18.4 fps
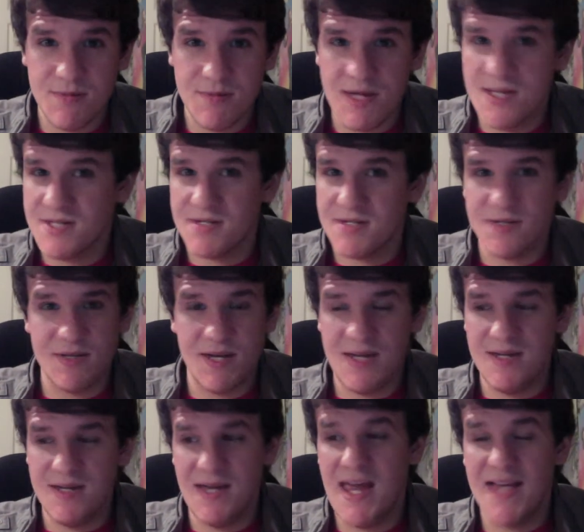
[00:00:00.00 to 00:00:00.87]
He's
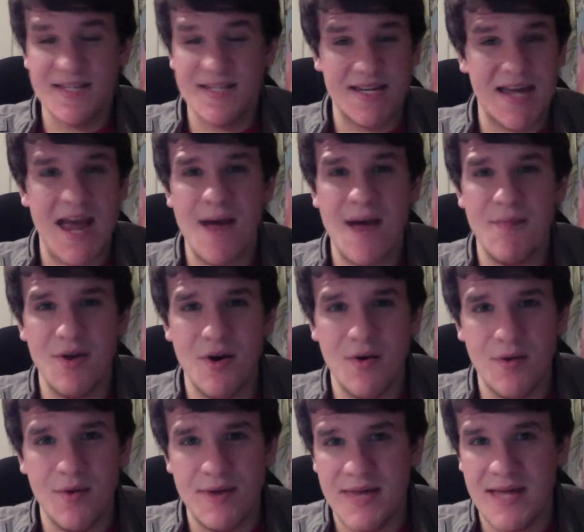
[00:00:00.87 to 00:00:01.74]
he, he has a
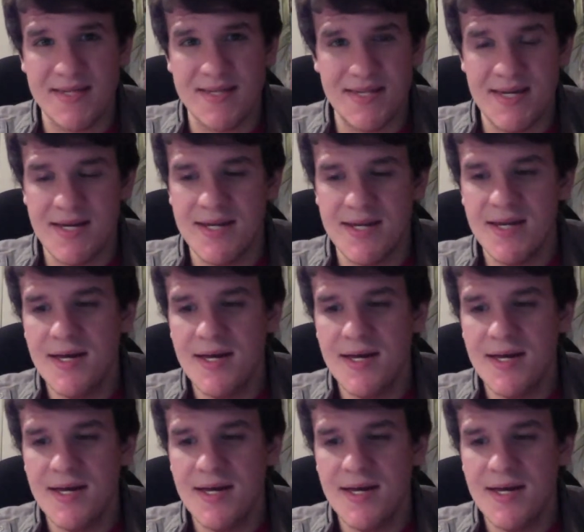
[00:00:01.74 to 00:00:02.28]
cameo and that's it.